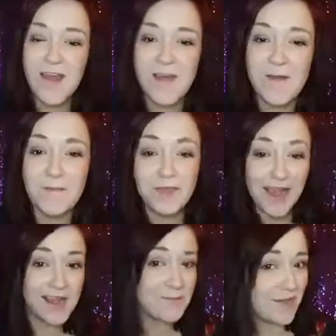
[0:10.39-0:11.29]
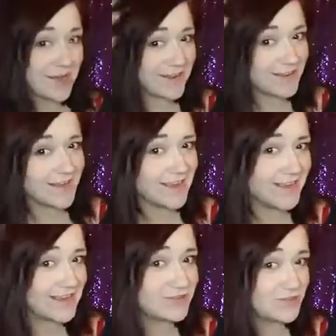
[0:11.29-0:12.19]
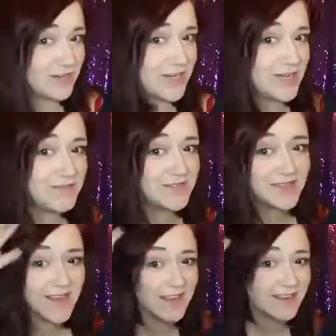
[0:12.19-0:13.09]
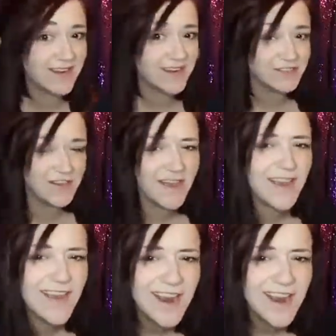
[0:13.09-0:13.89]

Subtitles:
I got my hair cut and trimmed and colored yesterday.